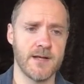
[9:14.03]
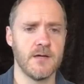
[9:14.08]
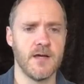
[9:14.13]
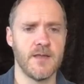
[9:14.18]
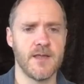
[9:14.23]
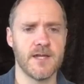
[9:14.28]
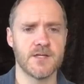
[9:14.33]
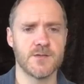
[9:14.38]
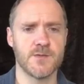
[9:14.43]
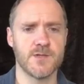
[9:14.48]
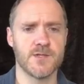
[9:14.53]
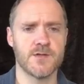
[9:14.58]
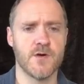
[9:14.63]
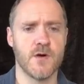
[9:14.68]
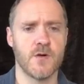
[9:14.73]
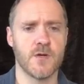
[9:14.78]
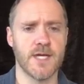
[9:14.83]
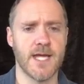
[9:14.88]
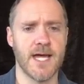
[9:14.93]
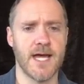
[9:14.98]
And then as we
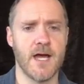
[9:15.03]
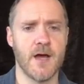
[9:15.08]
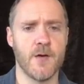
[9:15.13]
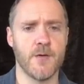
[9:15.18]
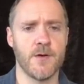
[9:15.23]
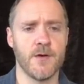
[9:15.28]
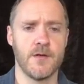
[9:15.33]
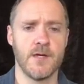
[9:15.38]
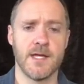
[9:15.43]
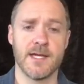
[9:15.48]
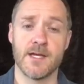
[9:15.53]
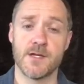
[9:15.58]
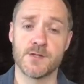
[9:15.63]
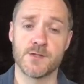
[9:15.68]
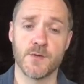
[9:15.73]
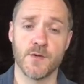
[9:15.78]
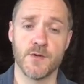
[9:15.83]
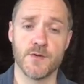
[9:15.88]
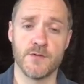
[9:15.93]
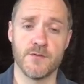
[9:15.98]
scroll down, it goes
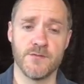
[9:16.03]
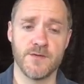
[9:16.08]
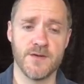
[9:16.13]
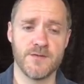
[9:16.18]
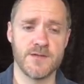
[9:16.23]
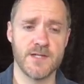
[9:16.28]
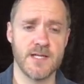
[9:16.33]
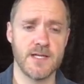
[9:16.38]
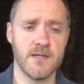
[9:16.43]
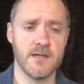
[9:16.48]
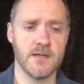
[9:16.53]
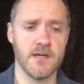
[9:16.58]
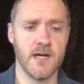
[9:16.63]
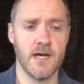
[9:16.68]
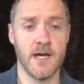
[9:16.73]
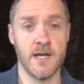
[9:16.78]
to 150.